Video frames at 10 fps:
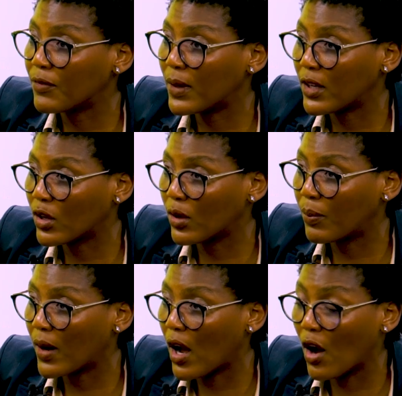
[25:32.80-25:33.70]
of
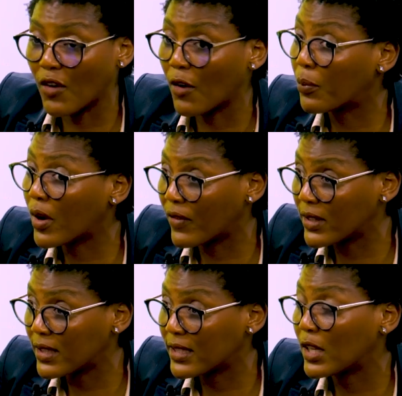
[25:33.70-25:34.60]
of
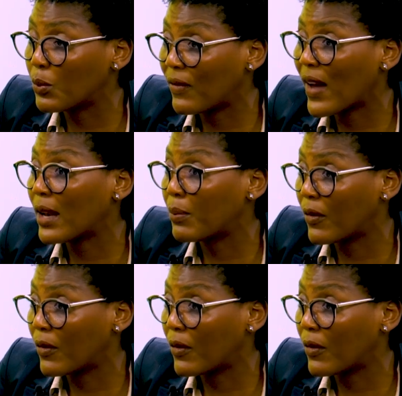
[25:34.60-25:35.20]
provinces than we've had